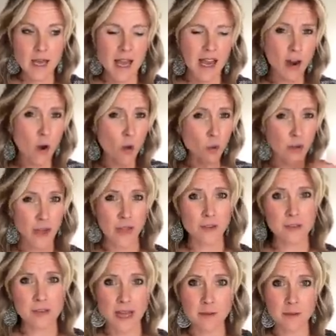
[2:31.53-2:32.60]
a whole
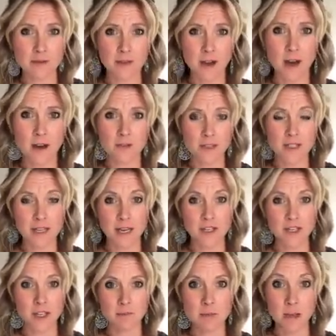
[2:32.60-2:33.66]
nother type of a
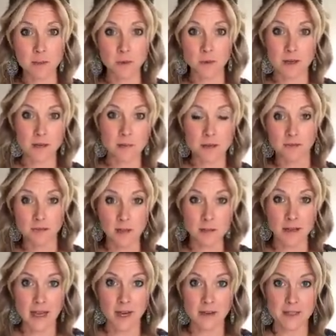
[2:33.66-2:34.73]
conversation. People wouldn't be
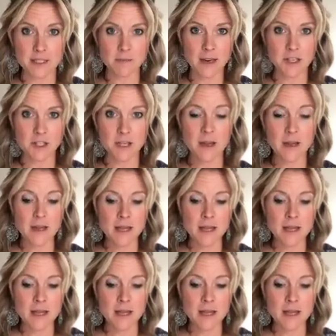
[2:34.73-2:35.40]
flipping out as much.